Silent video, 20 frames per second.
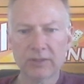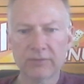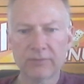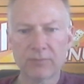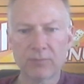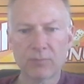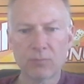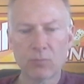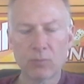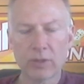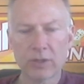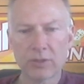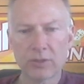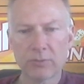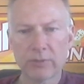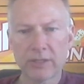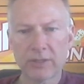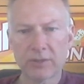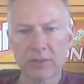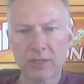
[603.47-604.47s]
of where
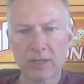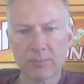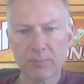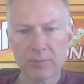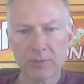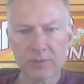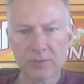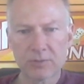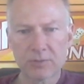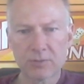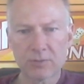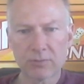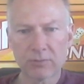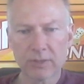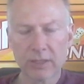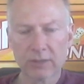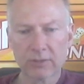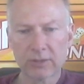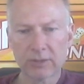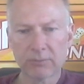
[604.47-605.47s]
you end up is
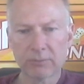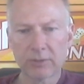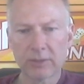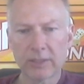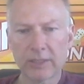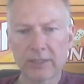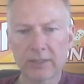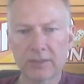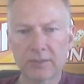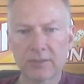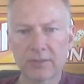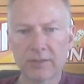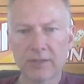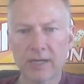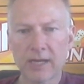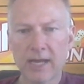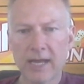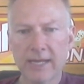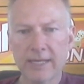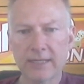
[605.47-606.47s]
directly related to the
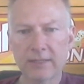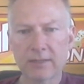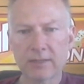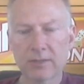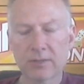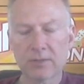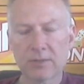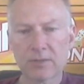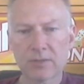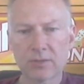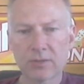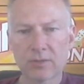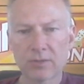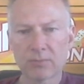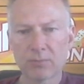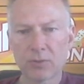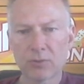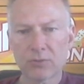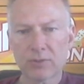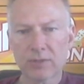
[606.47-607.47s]
height. So you're
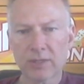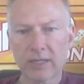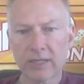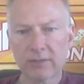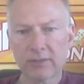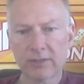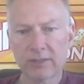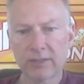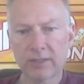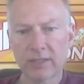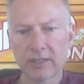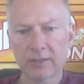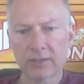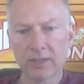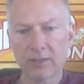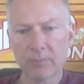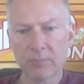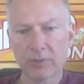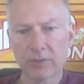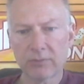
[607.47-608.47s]
most likely to end
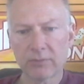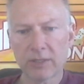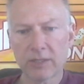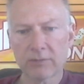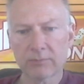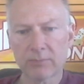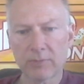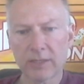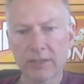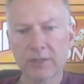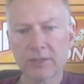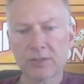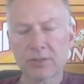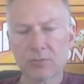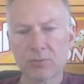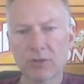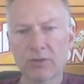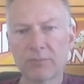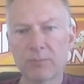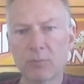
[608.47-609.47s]
up at around minus
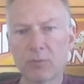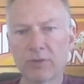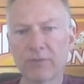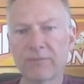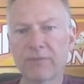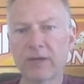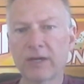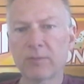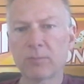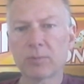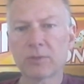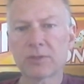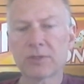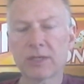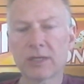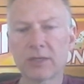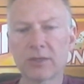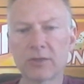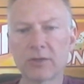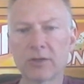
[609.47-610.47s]

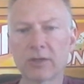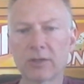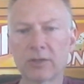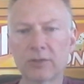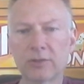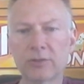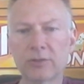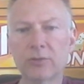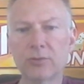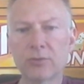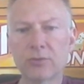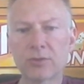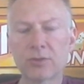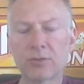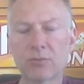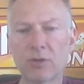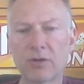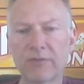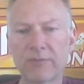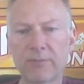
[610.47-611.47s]
12.5%. You're going to lose
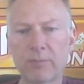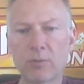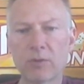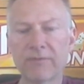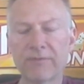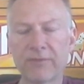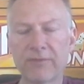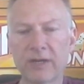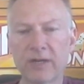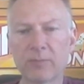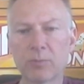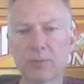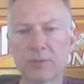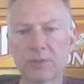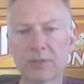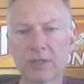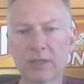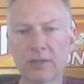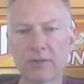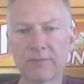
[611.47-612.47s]

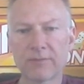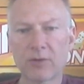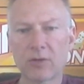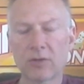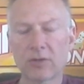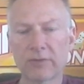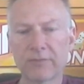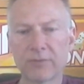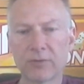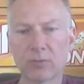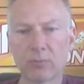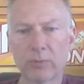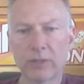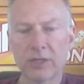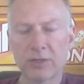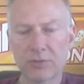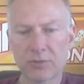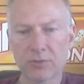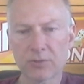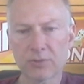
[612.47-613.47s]
12.5% of all of your
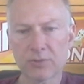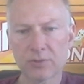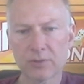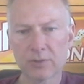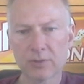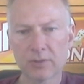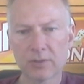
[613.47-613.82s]
wagers.